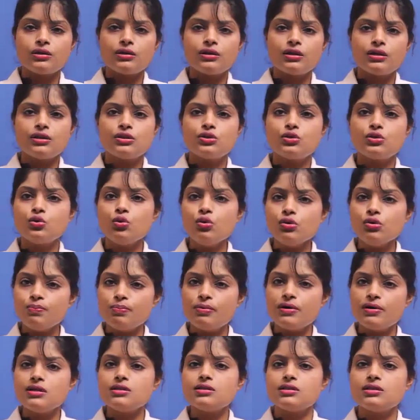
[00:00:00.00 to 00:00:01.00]
The two
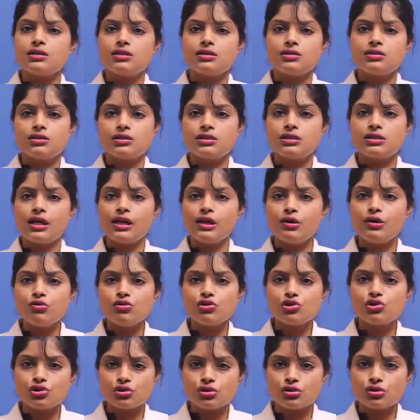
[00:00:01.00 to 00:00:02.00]
percent
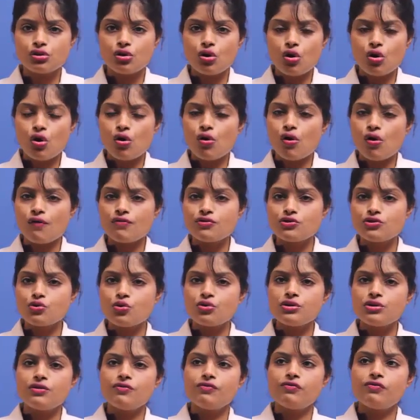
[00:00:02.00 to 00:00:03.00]
solution of
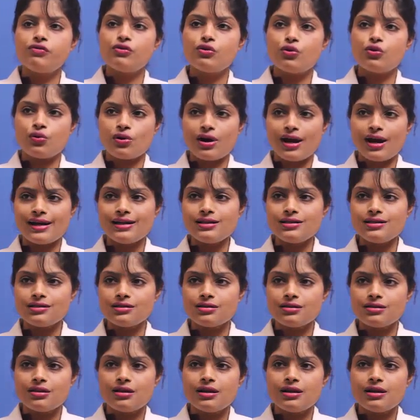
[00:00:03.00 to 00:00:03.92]
sodium fluoride